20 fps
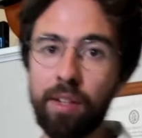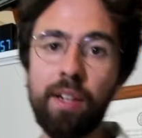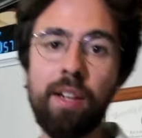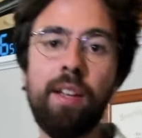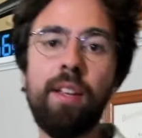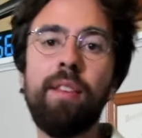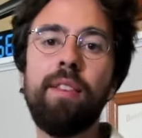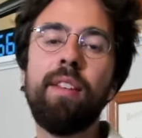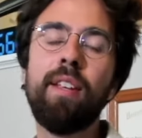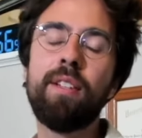
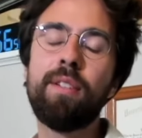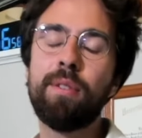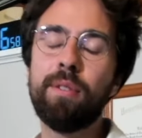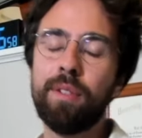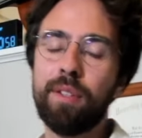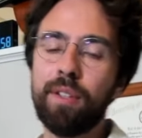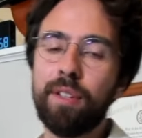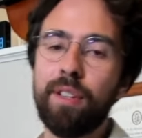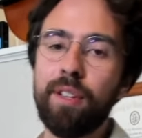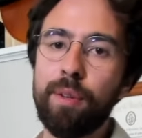and that's
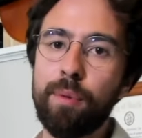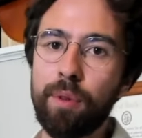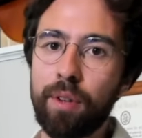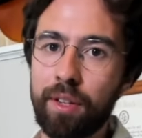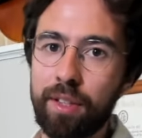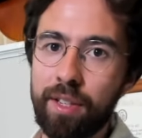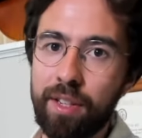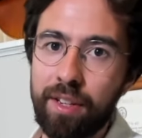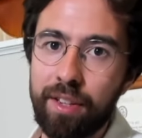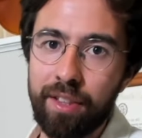really all I worked
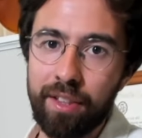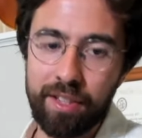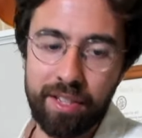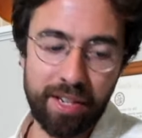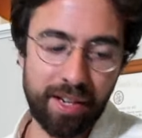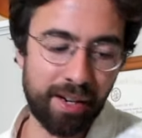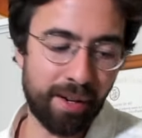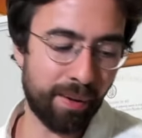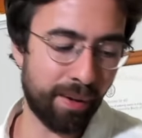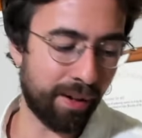on in this
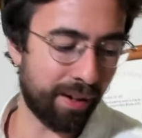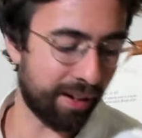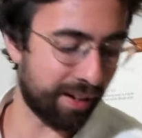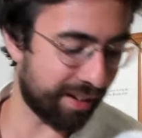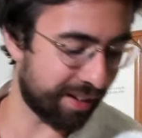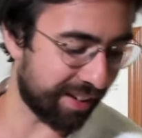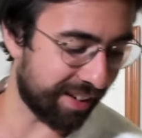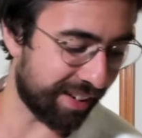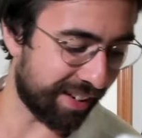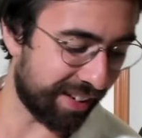hour.
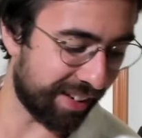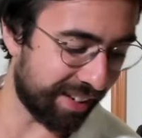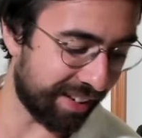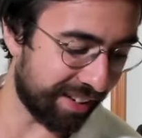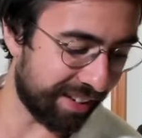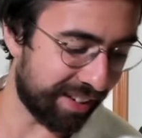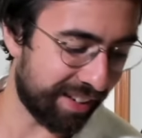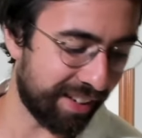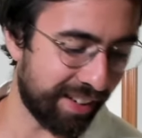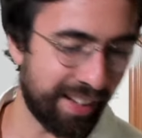
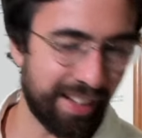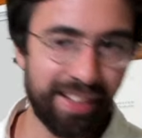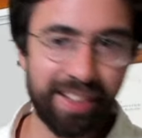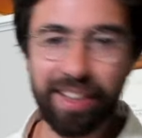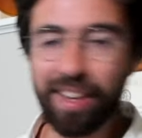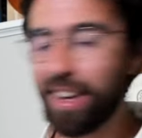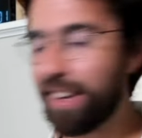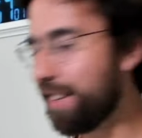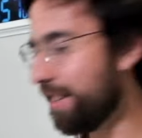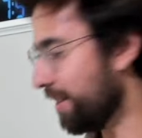
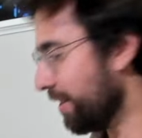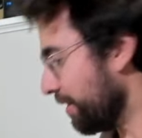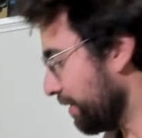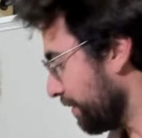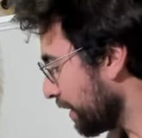I know,